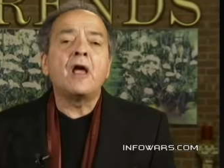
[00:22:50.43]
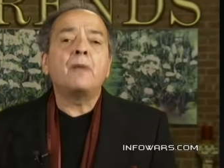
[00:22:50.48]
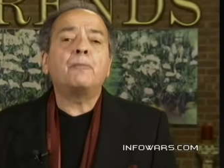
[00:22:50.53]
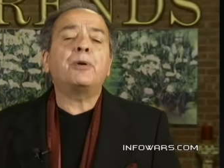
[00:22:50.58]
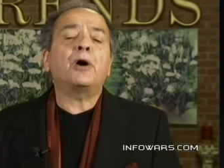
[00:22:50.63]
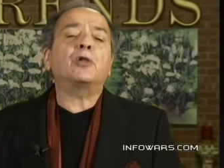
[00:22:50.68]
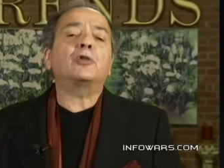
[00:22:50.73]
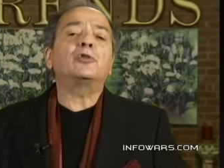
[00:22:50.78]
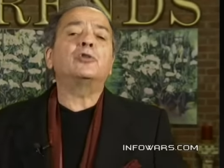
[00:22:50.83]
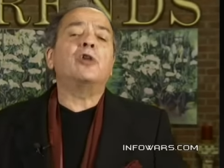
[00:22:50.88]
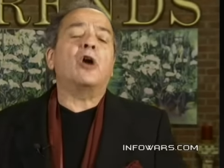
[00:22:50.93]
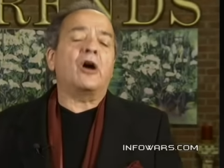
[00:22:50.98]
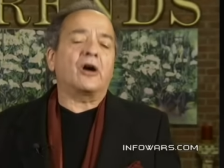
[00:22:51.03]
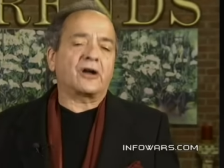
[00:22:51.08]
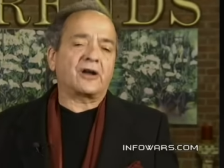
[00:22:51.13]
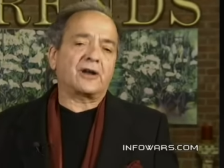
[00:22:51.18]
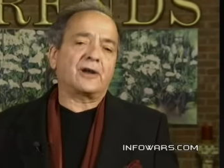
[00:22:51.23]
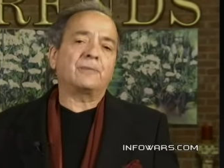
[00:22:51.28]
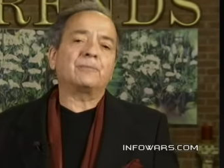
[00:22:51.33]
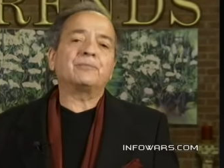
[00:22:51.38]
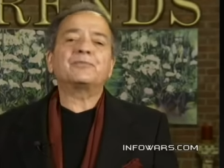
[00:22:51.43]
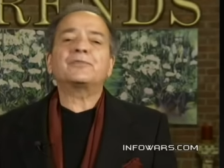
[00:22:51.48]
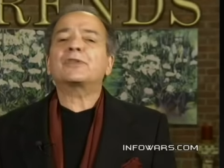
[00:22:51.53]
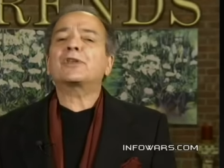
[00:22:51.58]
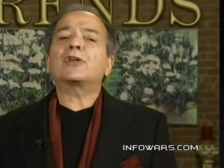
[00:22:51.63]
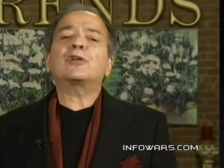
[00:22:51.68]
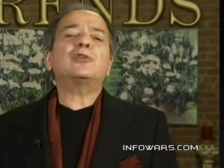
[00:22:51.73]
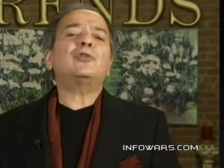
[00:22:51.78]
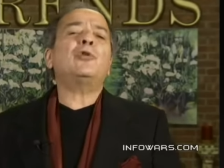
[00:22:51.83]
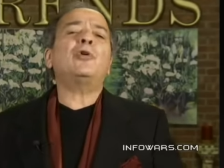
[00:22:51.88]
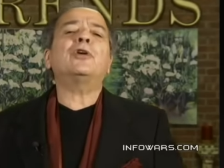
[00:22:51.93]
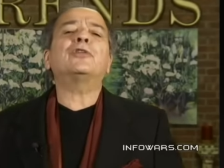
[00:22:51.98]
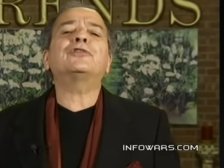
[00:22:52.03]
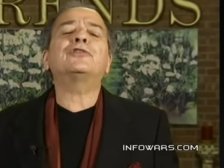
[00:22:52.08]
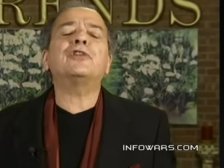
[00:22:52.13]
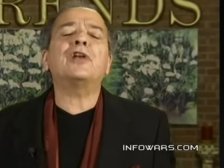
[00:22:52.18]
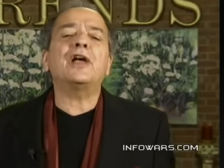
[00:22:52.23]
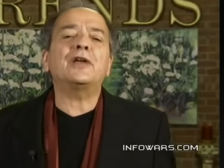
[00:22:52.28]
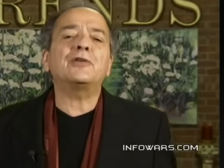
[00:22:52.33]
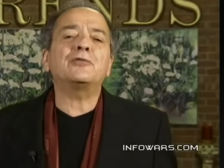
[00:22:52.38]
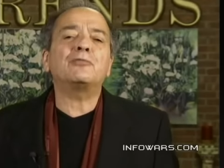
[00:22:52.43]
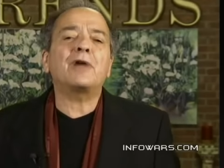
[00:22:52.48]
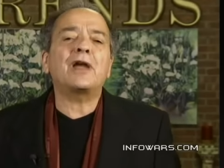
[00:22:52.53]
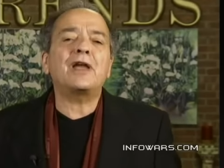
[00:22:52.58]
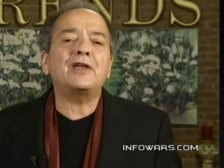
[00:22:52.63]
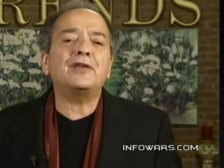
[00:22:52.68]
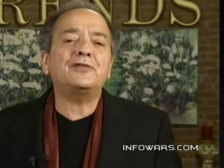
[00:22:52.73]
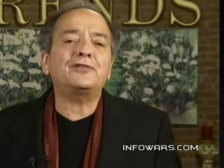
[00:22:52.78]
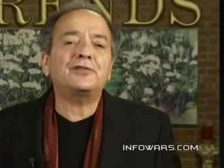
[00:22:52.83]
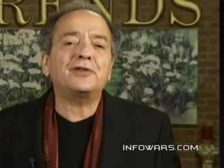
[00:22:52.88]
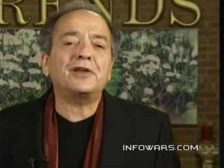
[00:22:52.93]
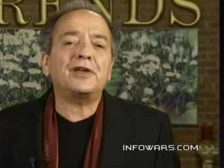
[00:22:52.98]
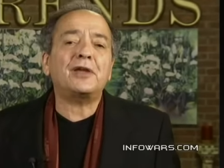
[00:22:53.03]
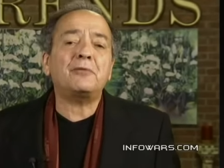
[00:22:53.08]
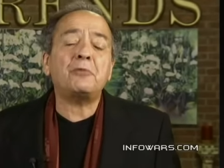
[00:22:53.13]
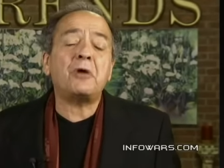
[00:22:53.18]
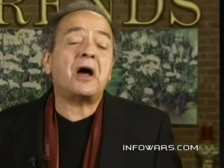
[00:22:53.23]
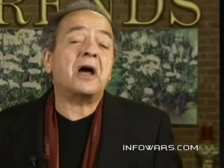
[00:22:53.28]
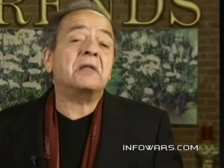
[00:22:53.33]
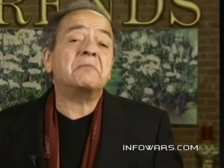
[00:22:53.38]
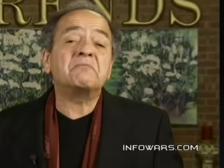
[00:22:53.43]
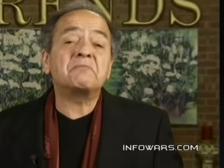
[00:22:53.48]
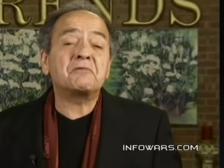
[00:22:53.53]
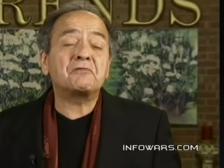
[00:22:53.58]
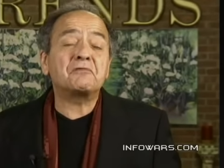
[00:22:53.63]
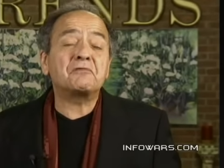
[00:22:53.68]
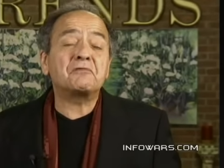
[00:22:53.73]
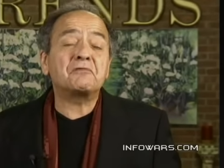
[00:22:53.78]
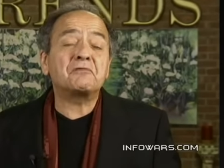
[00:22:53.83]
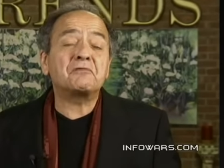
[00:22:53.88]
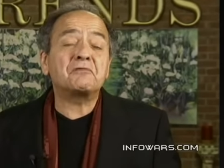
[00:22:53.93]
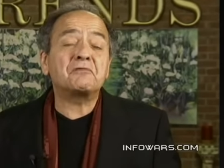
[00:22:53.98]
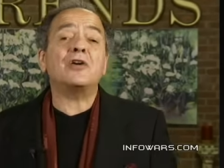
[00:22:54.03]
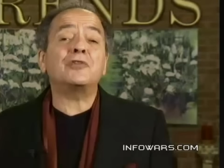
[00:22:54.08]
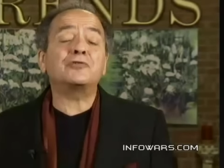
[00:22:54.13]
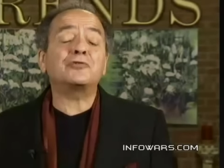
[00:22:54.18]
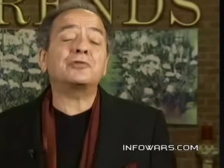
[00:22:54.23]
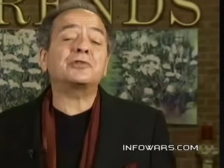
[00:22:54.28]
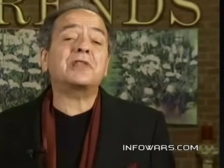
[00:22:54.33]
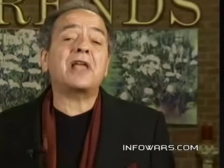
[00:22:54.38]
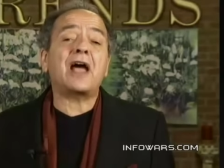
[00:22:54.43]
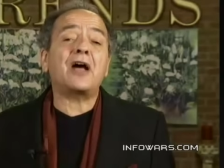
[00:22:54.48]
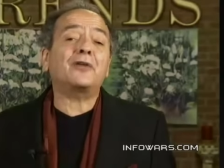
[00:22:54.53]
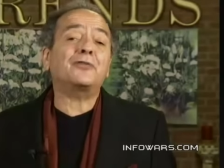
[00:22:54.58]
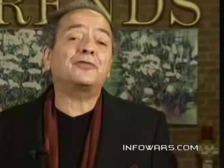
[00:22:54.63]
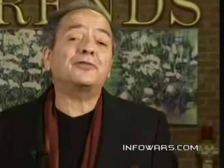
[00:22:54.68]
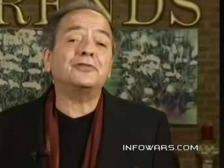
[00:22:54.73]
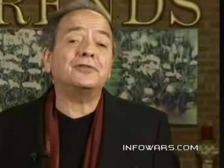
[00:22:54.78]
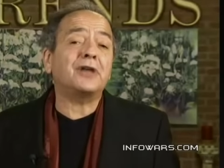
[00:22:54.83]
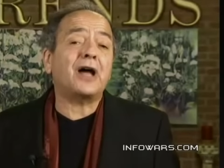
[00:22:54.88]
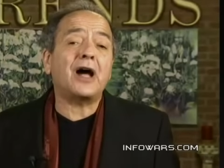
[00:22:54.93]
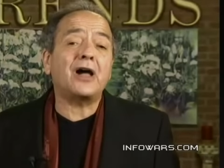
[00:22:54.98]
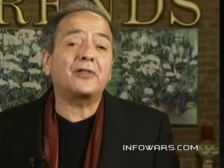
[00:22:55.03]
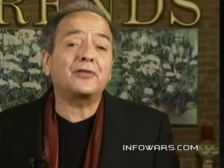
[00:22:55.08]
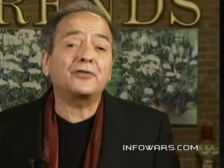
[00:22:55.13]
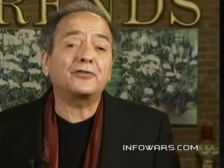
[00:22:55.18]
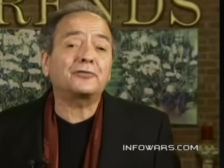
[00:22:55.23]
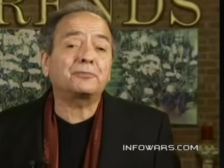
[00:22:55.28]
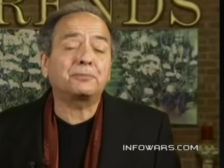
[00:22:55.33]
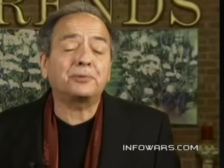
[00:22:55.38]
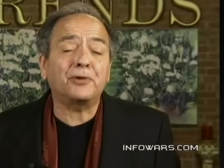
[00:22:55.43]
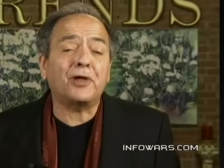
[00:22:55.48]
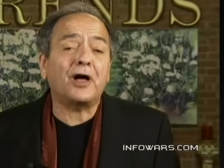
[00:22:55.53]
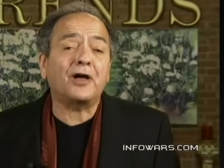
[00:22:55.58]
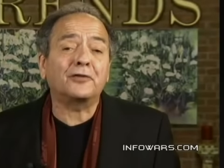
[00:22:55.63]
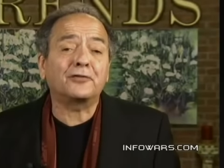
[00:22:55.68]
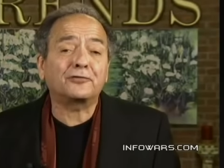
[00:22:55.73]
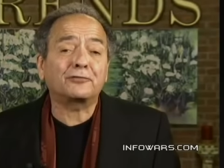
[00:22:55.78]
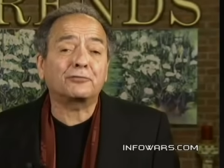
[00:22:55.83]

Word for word: But look, Corzine raised $500,000 plus